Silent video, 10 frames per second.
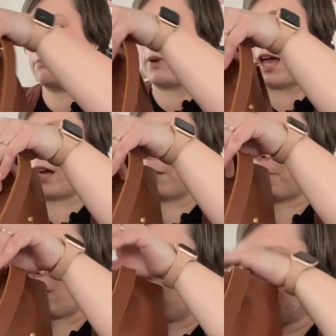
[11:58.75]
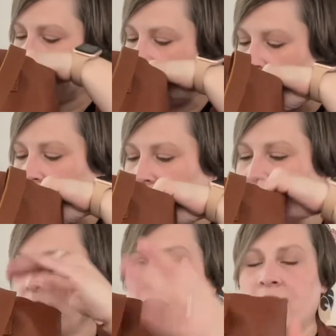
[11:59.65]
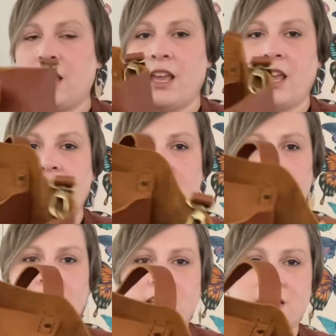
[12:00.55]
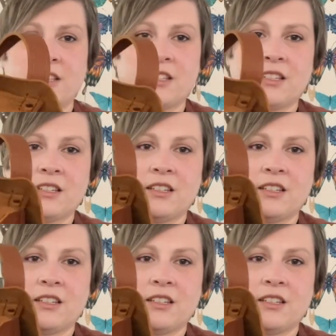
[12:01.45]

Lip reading: back pocket here, and